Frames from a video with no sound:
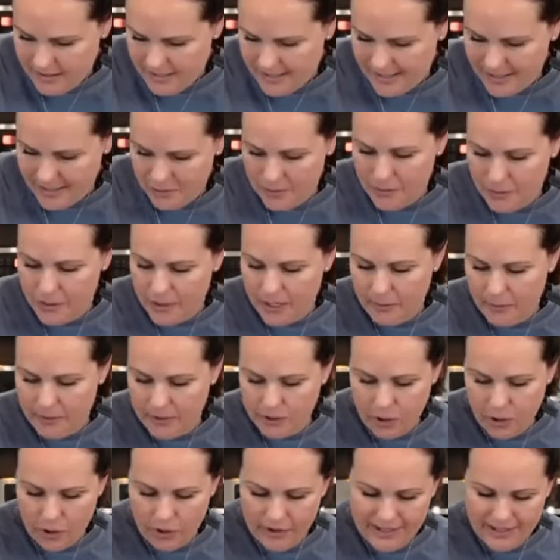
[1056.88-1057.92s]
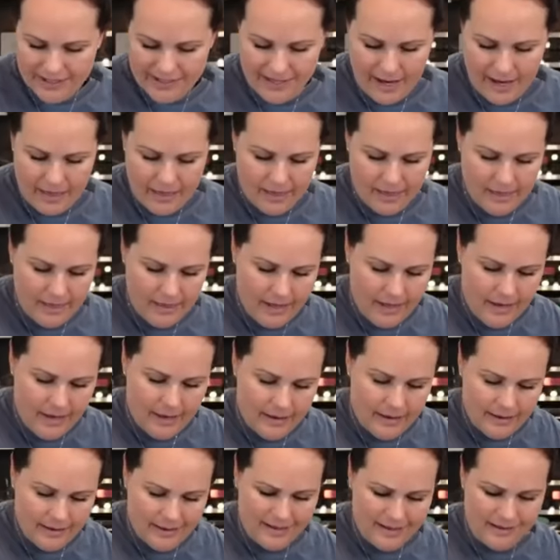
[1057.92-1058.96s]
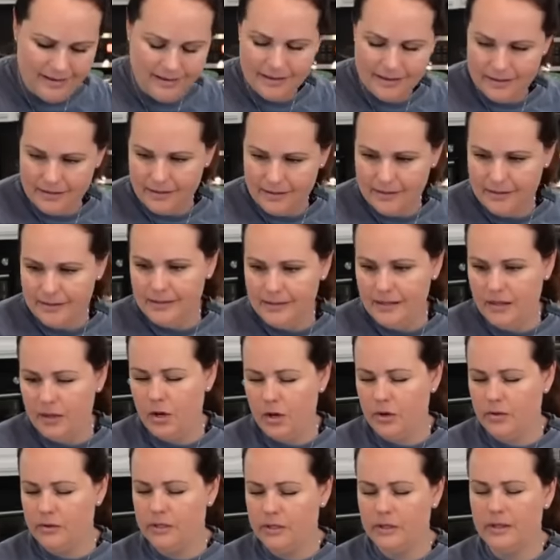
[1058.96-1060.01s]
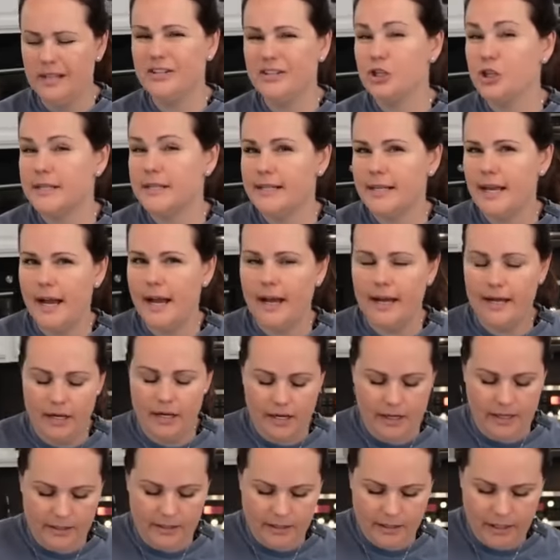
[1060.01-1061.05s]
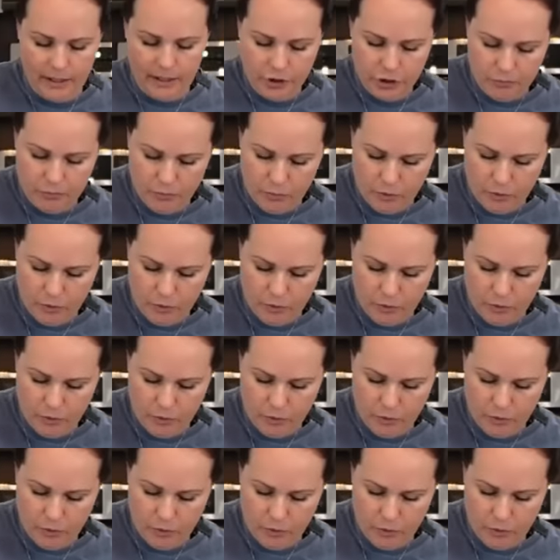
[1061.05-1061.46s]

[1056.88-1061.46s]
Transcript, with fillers: I don't know that I would call this a thin consistency though. So let's just add a touch